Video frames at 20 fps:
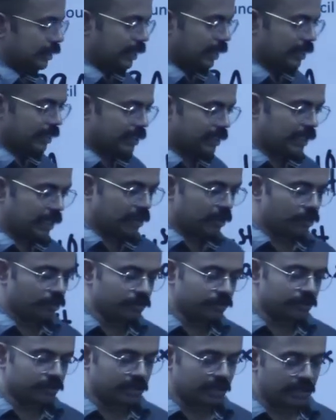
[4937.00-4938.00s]
GST
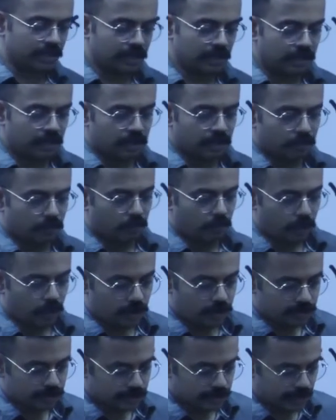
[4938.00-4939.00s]
Council
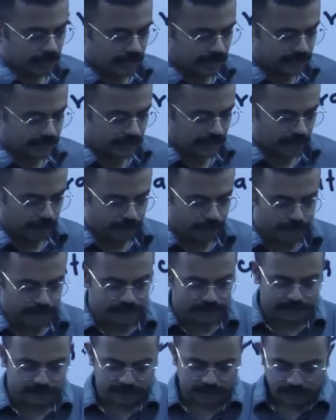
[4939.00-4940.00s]
was
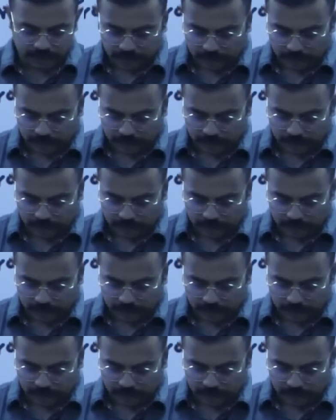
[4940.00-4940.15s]
established.